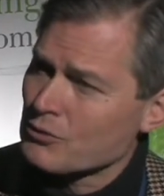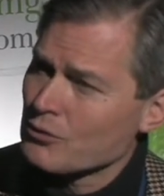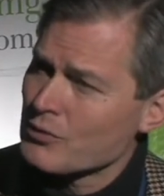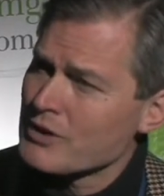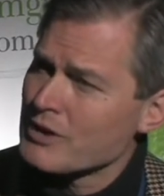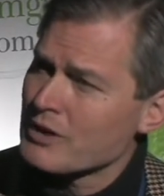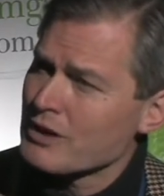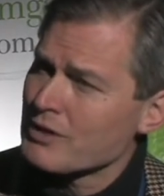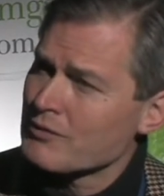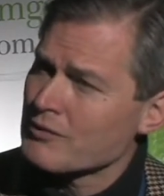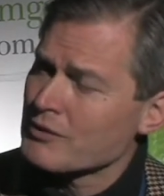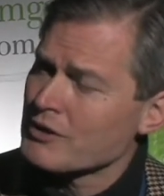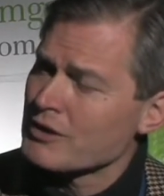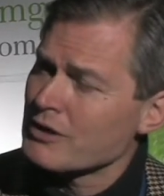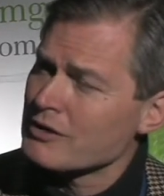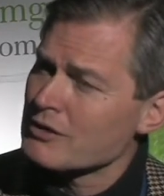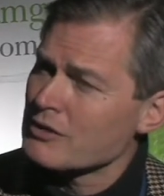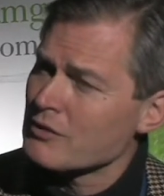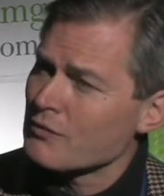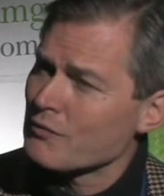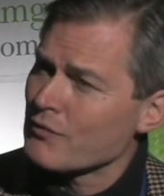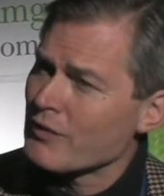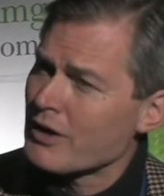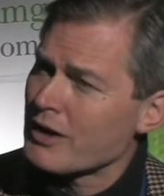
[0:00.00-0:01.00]
we have
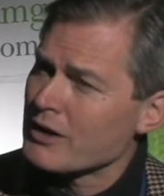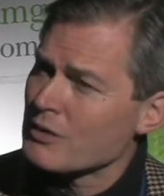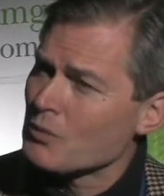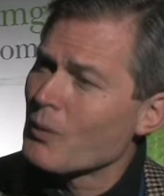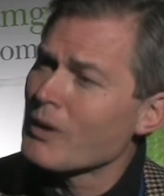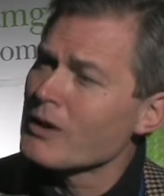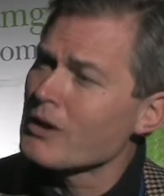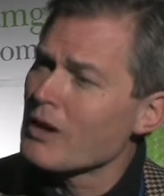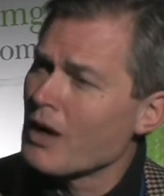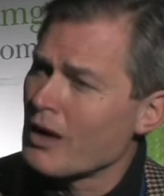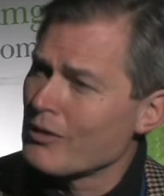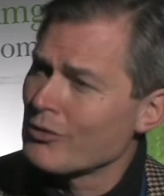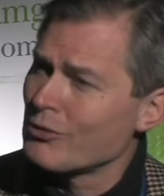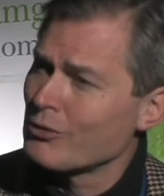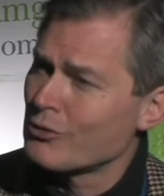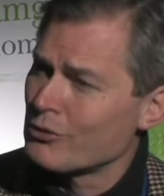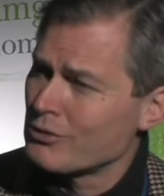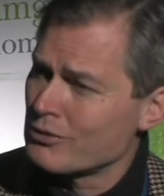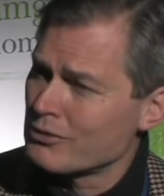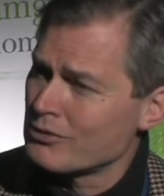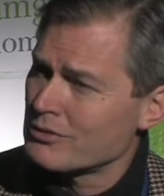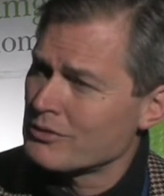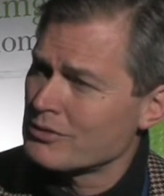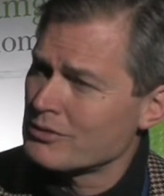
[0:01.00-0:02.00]
identified
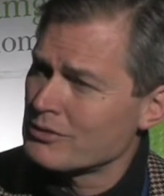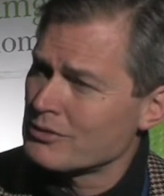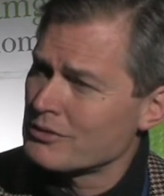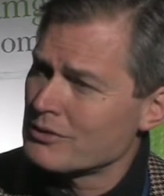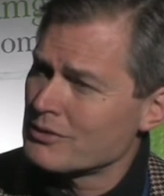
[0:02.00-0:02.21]
100